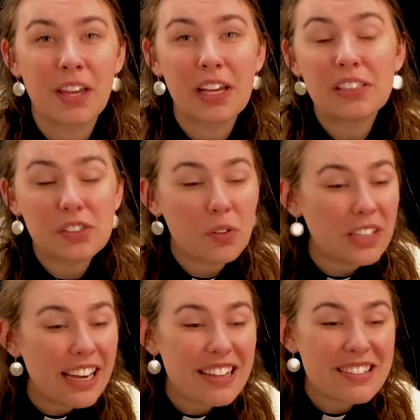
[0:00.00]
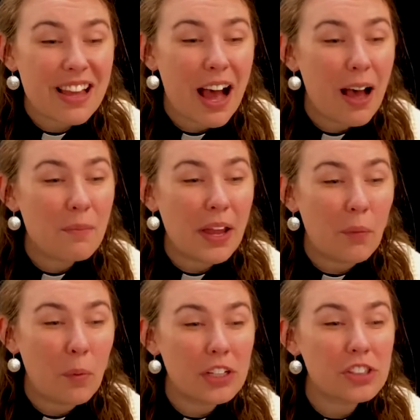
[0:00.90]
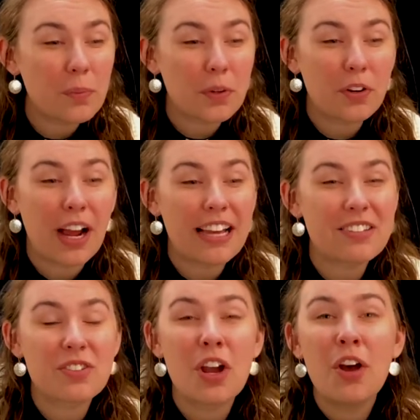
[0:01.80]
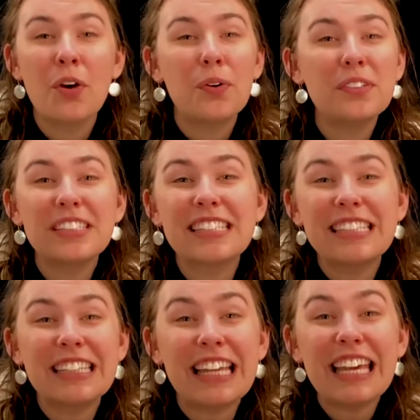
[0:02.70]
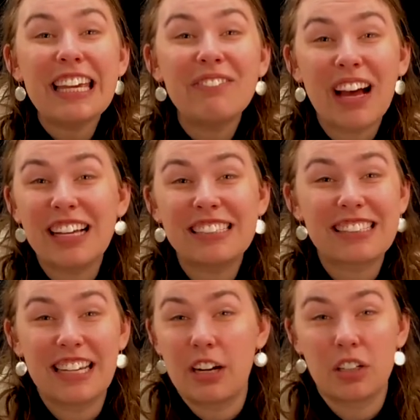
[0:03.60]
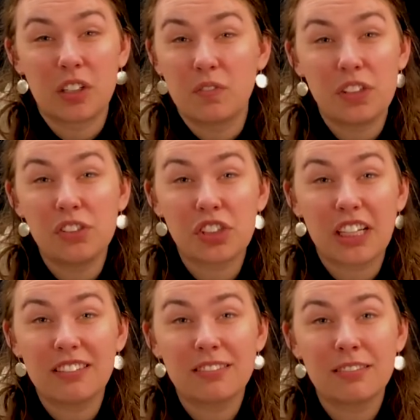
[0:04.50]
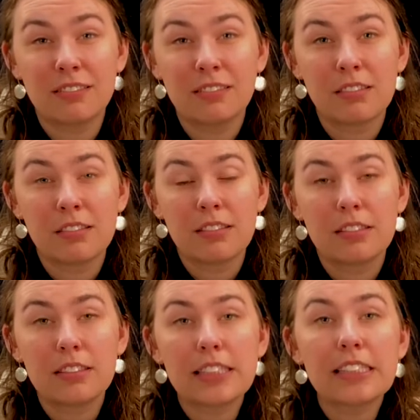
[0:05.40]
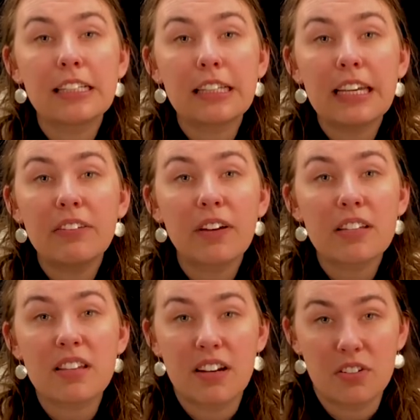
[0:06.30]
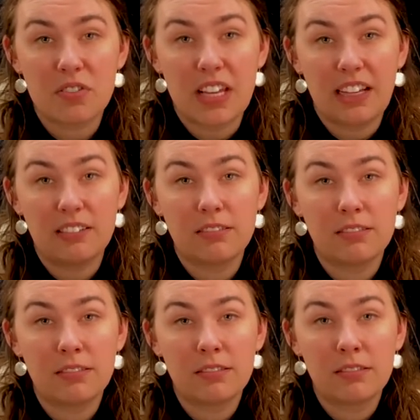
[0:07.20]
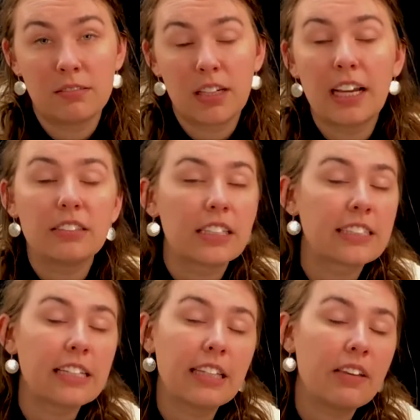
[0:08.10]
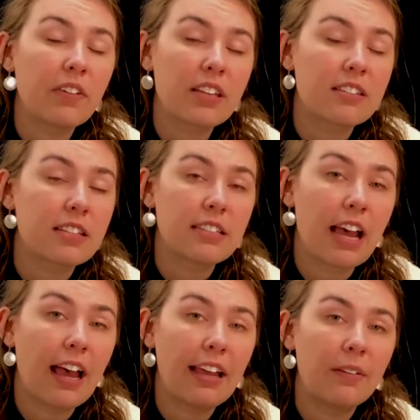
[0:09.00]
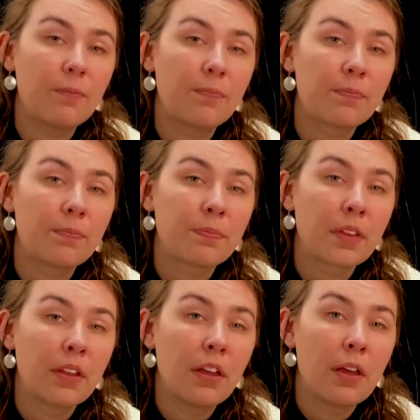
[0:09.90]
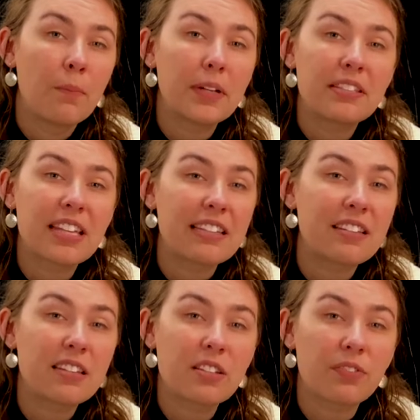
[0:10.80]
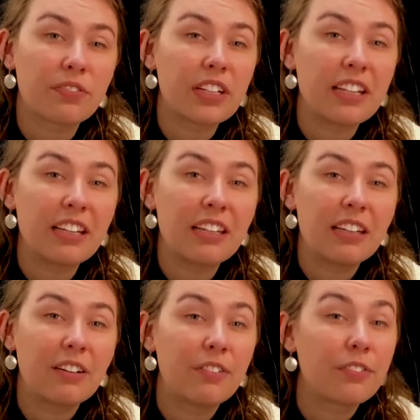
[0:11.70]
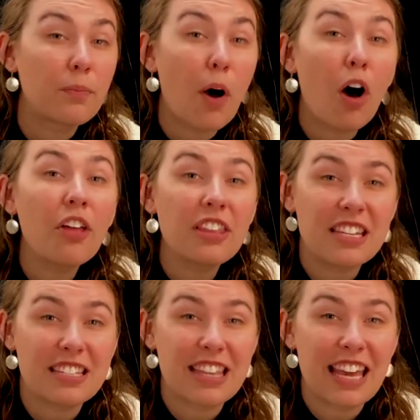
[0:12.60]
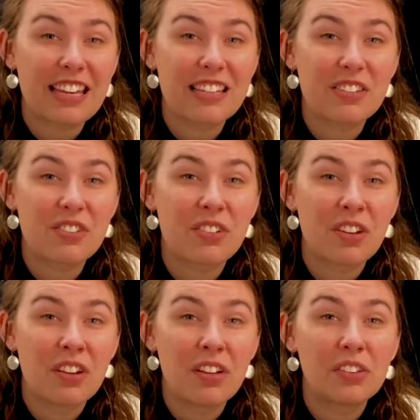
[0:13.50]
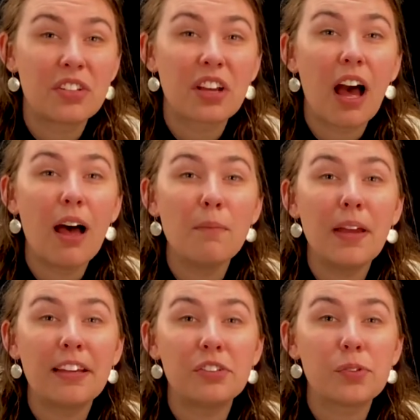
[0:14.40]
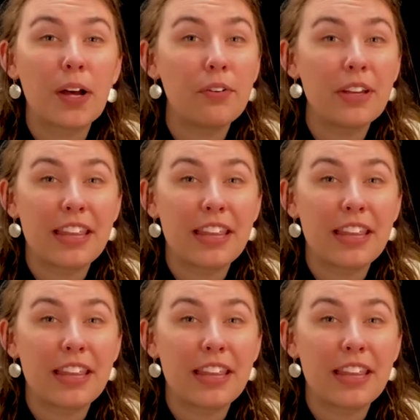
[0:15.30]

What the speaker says: And so let us come and worship Christ, who doesn't leave us in our confusion, doesn't leave us in our sin, and doesn't leave us to die, but sets us free from all these things to come and dwell with